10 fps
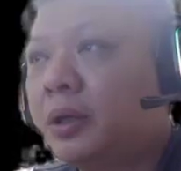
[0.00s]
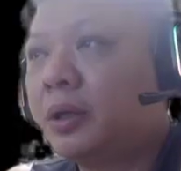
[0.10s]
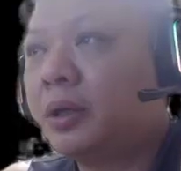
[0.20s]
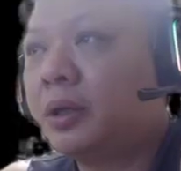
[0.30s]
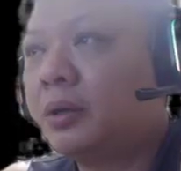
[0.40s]
the
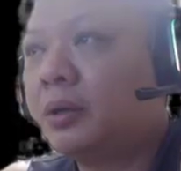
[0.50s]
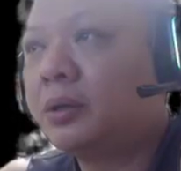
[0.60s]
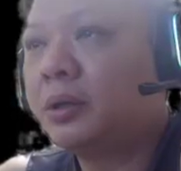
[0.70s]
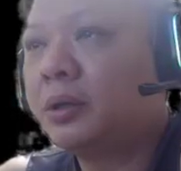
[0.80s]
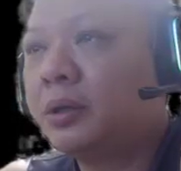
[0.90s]
horse,
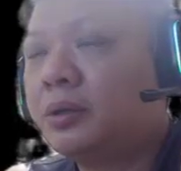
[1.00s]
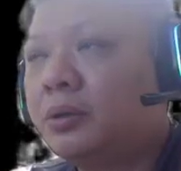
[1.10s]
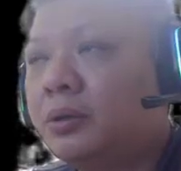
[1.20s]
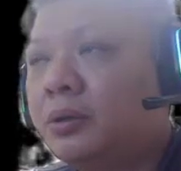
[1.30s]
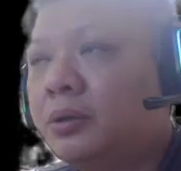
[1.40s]
h3
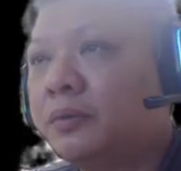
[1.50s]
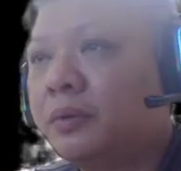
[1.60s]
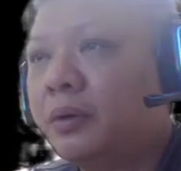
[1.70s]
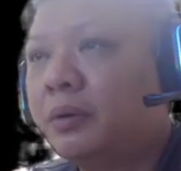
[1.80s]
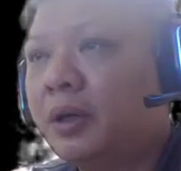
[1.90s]
plus 4,
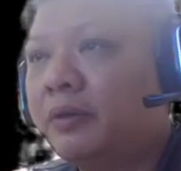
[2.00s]
left